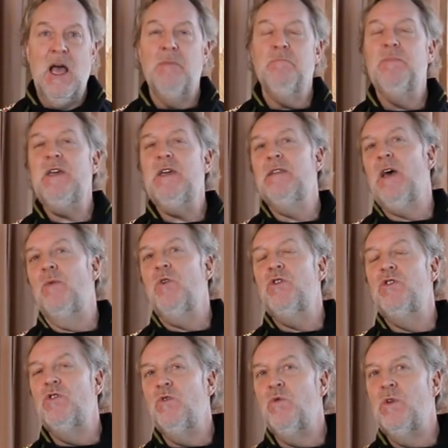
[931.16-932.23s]
And being that we
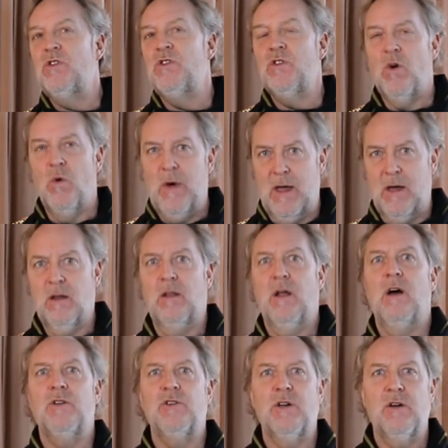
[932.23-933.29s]
do it so
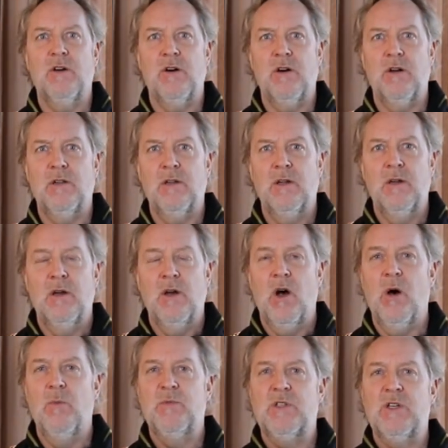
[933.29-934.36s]
ecological,
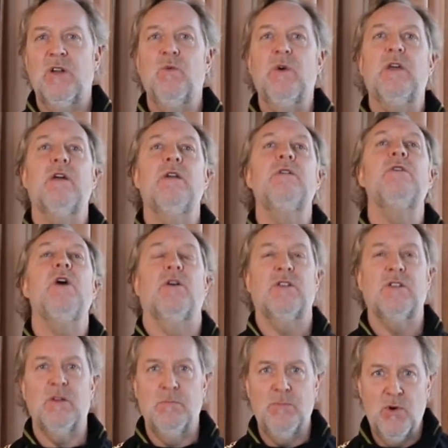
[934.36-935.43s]
obviously we
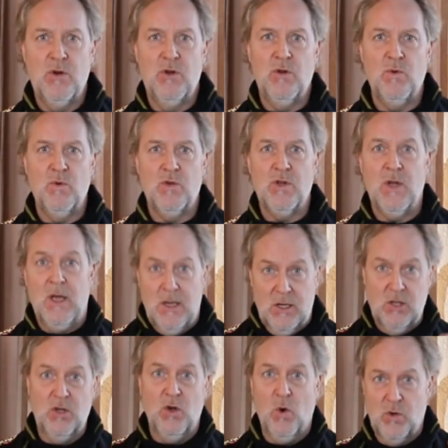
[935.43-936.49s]
cannot produce
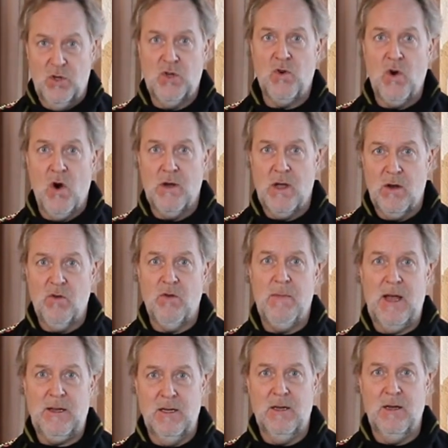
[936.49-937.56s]
so strong and
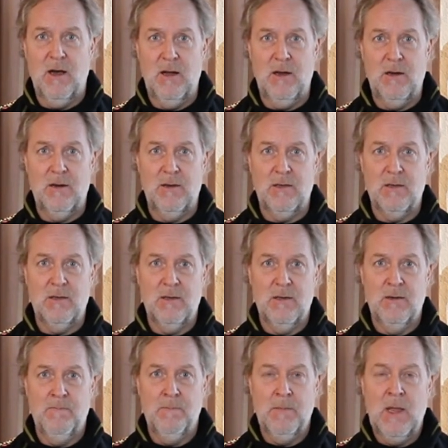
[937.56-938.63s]
chromatic colors.
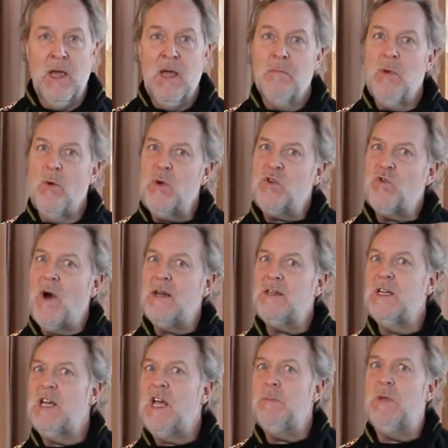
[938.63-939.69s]
But we try
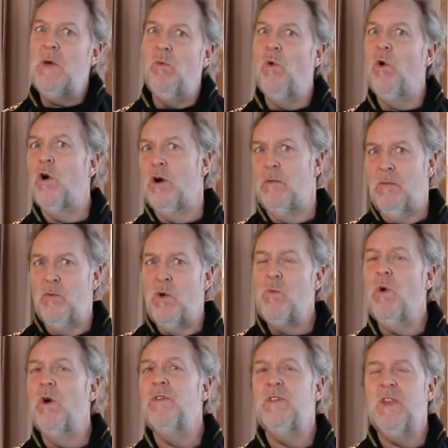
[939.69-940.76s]
to keep them warm. We
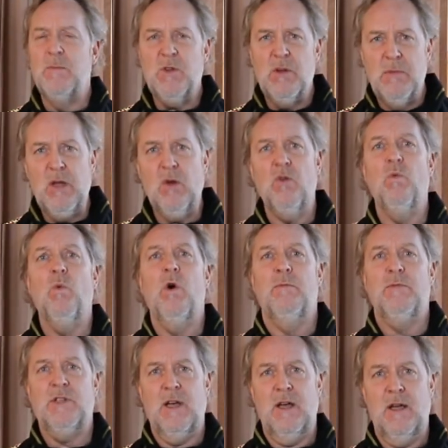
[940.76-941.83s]
want them to be on the
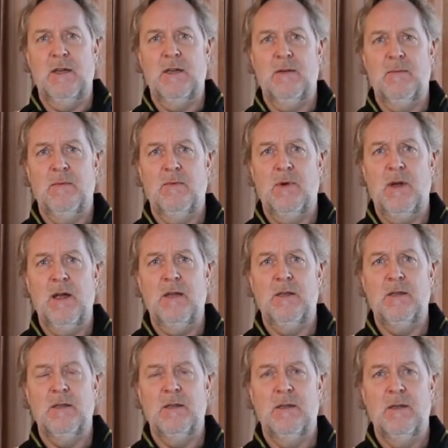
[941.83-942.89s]
warm side,
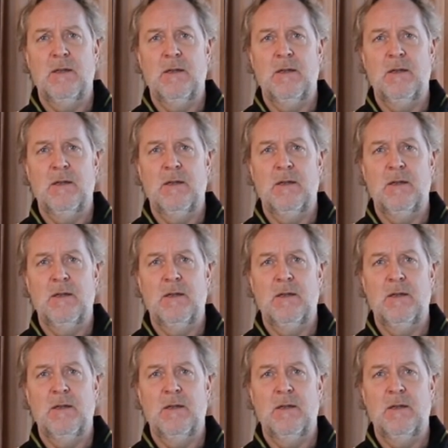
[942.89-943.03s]
right?